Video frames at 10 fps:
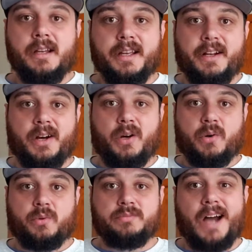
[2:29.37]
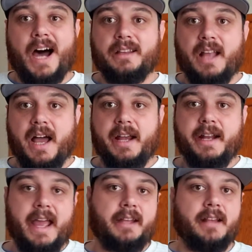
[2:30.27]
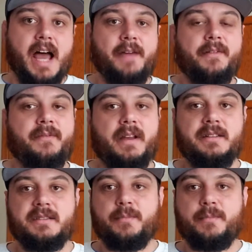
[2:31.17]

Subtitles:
online and live events,